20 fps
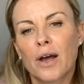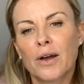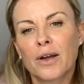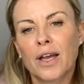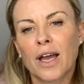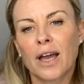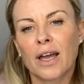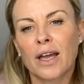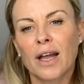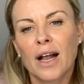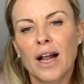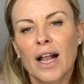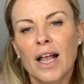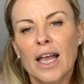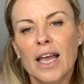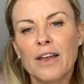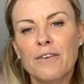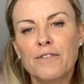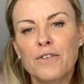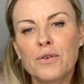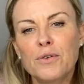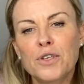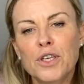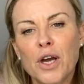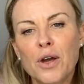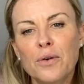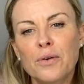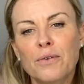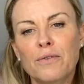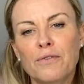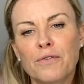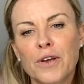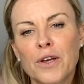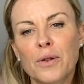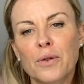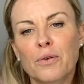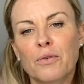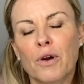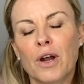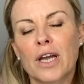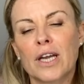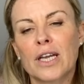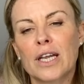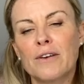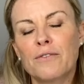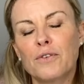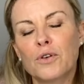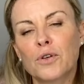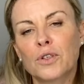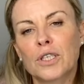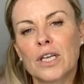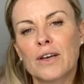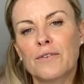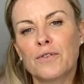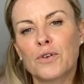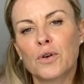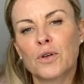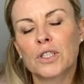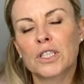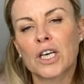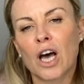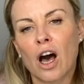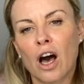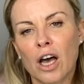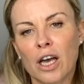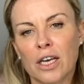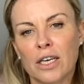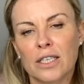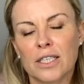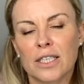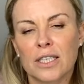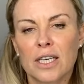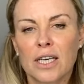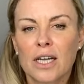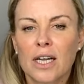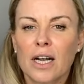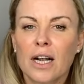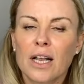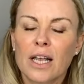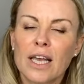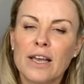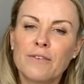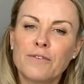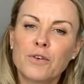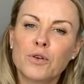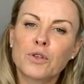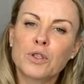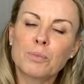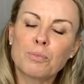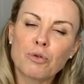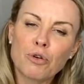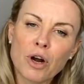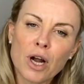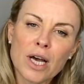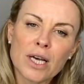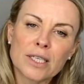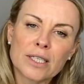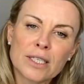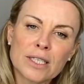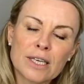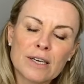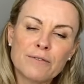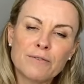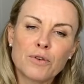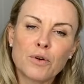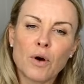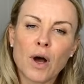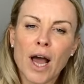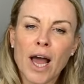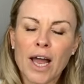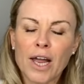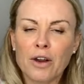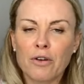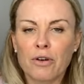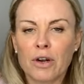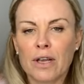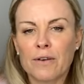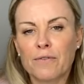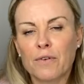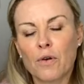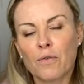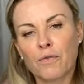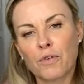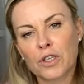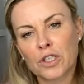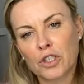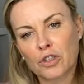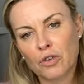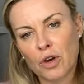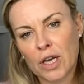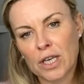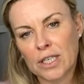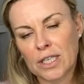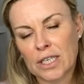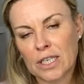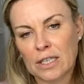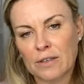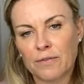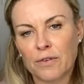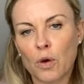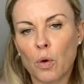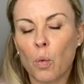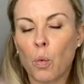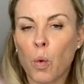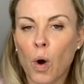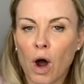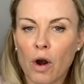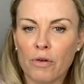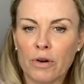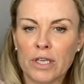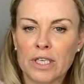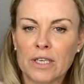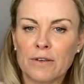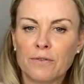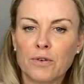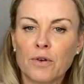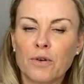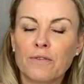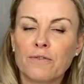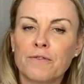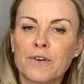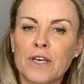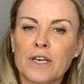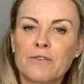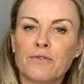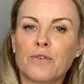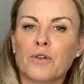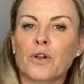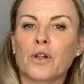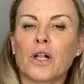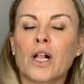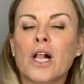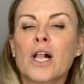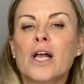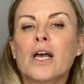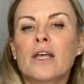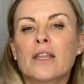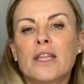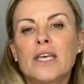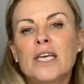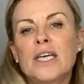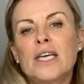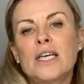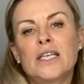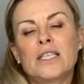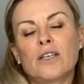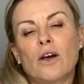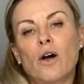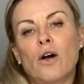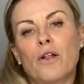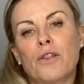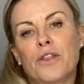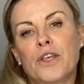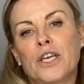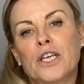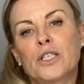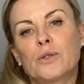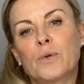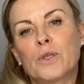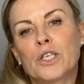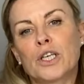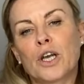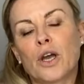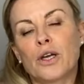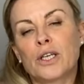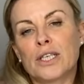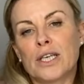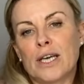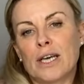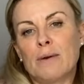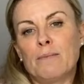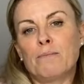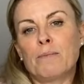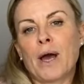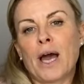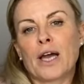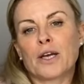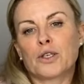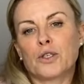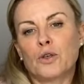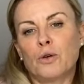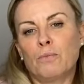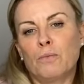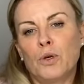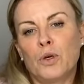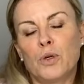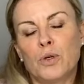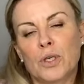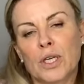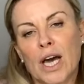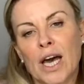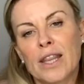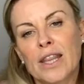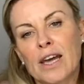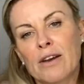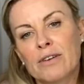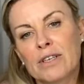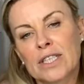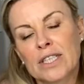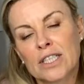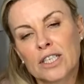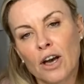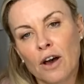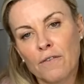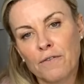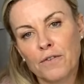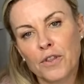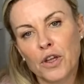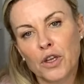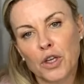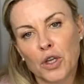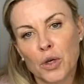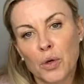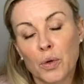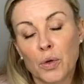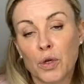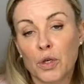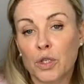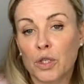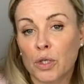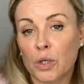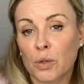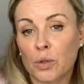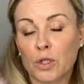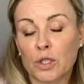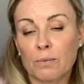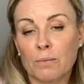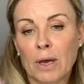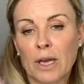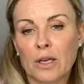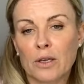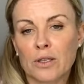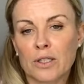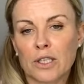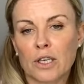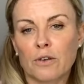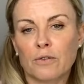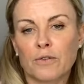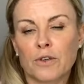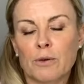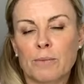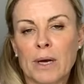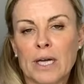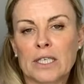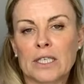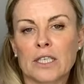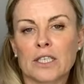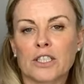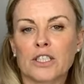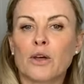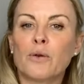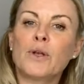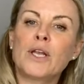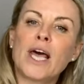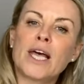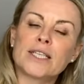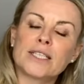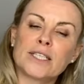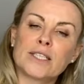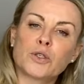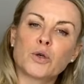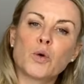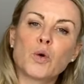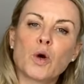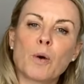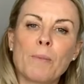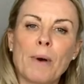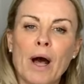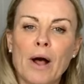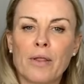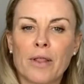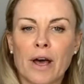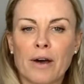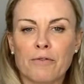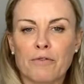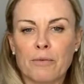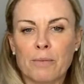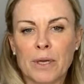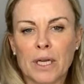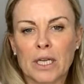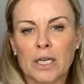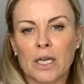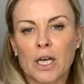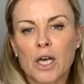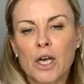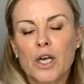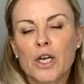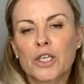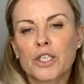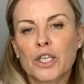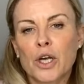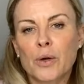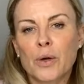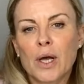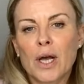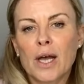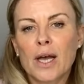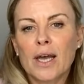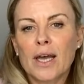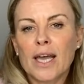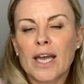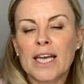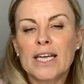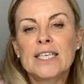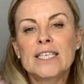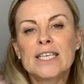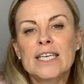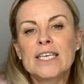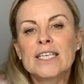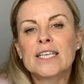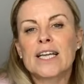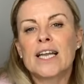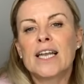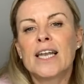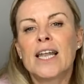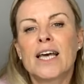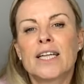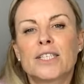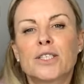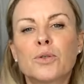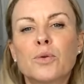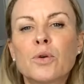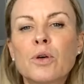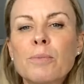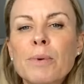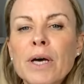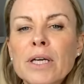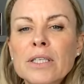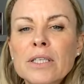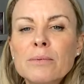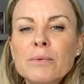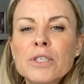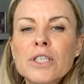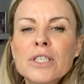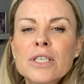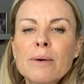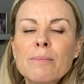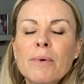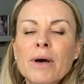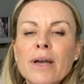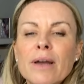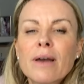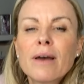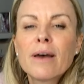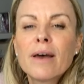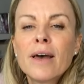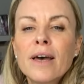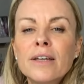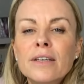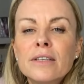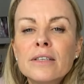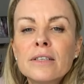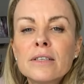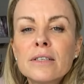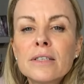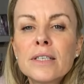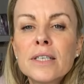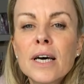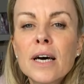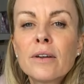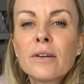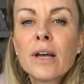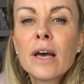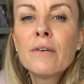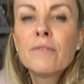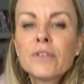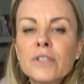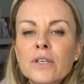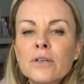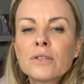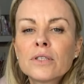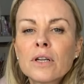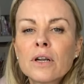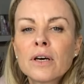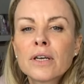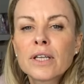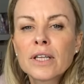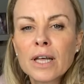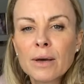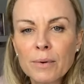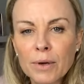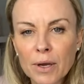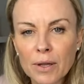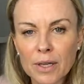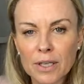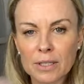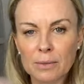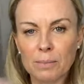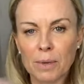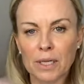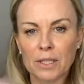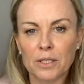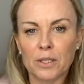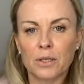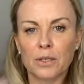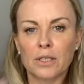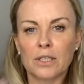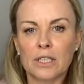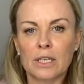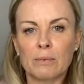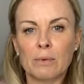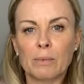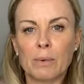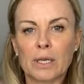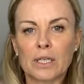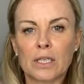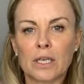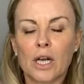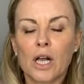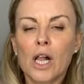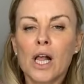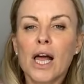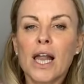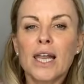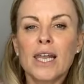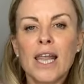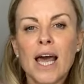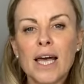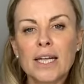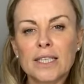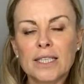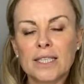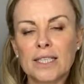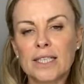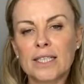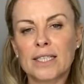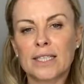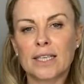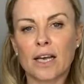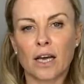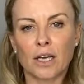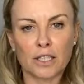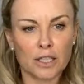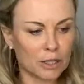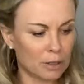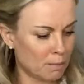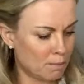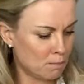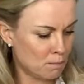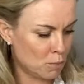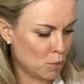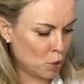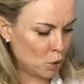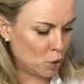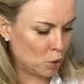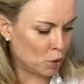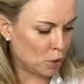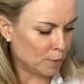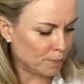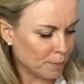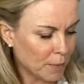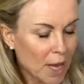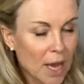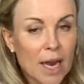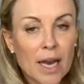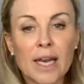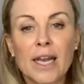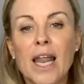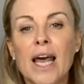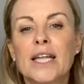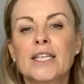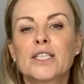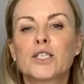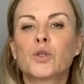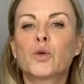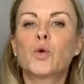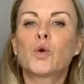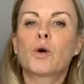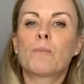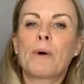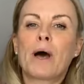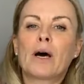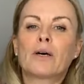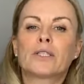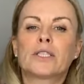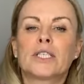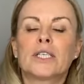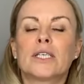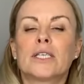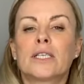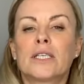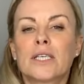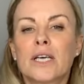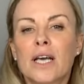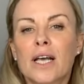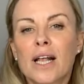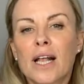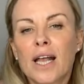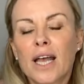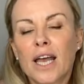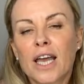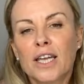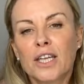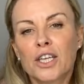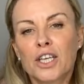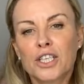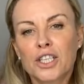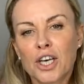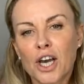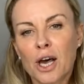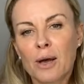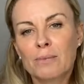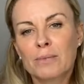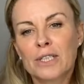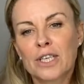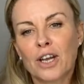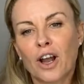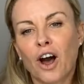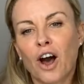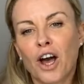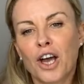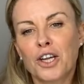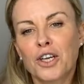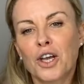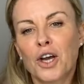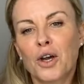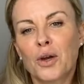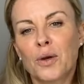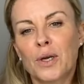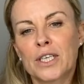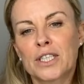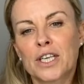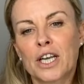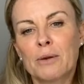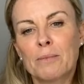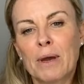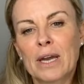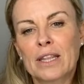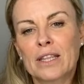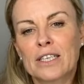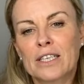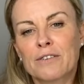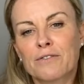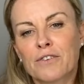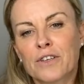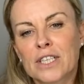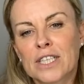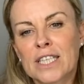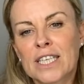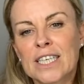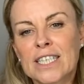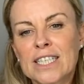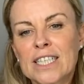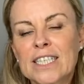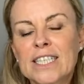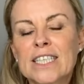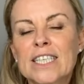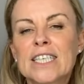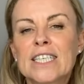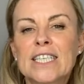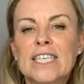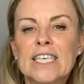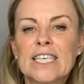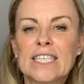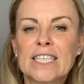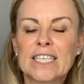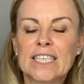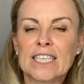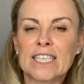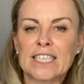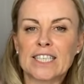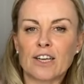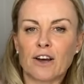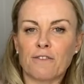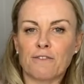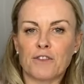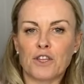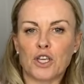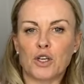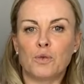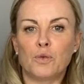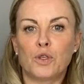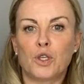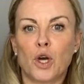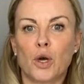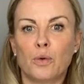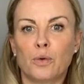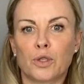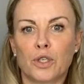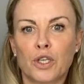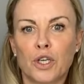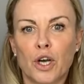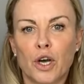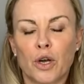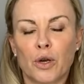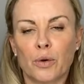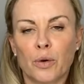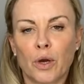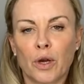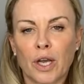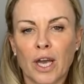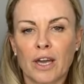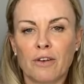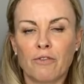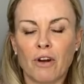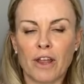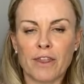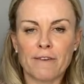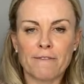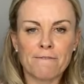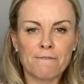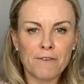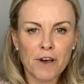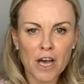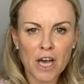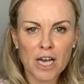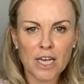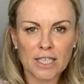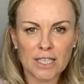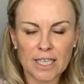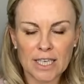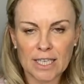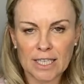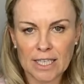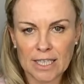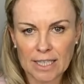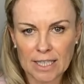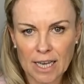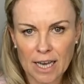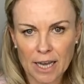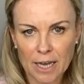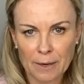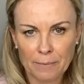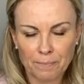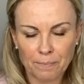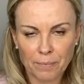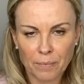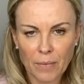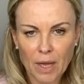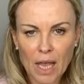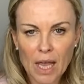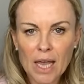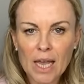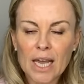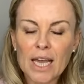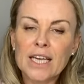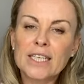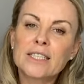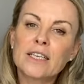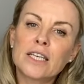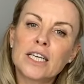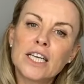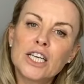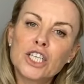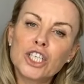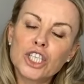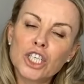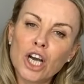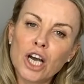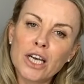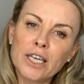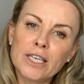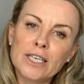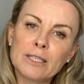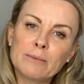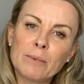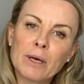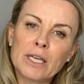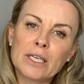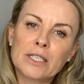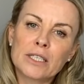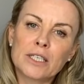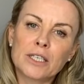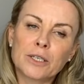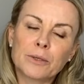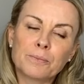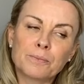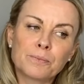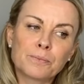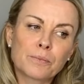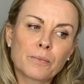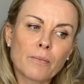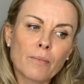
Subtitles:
okay, if you don't feel great, if you're tired, if you're depressed, if you're angry, if you're frustrated, if you're worried, if you're fearful, these are things which are going to impact your mood, and there is stuff that you can do to make yourself feel better. So let's talk about that for a minute. So indeed, let's talk about it. Let me just get my head down ever so slightly. There we go, that's better. You can see me better. Let's discuss mood. Let's talk about it in the terms that I know is going to make the difference. This is the stuff that you don't know, okay? Right, the first thing to say is that in Chinese medicine,